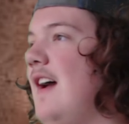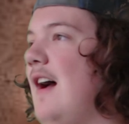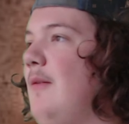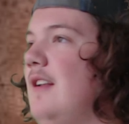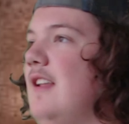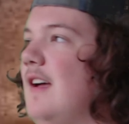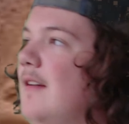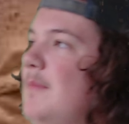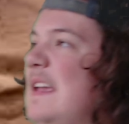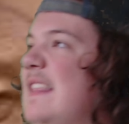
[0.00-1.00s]
I wanted to
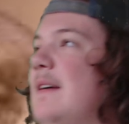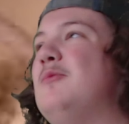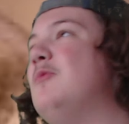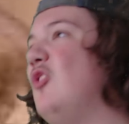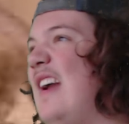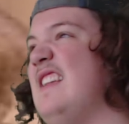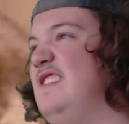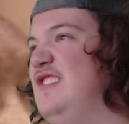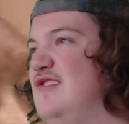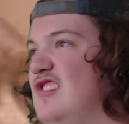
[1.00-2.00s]
be the
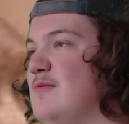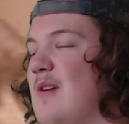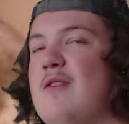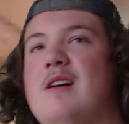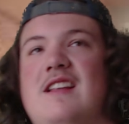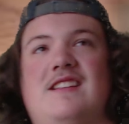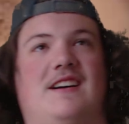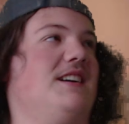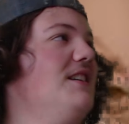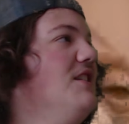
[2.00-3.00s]
greatest YouTuber. I wanted to
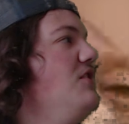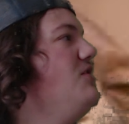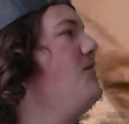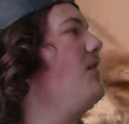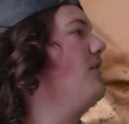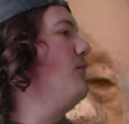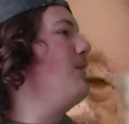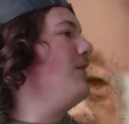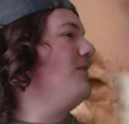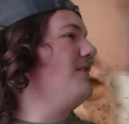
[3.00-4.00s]
do all the
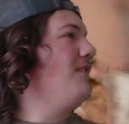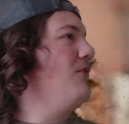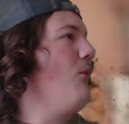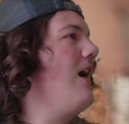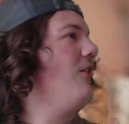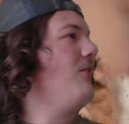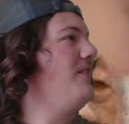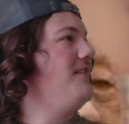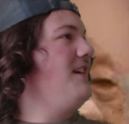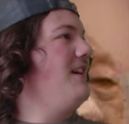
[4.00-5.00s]
weirdest and
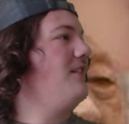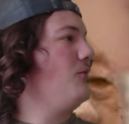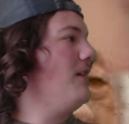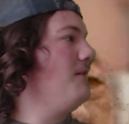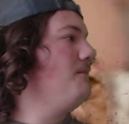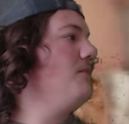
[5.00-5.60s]
wildest things, right?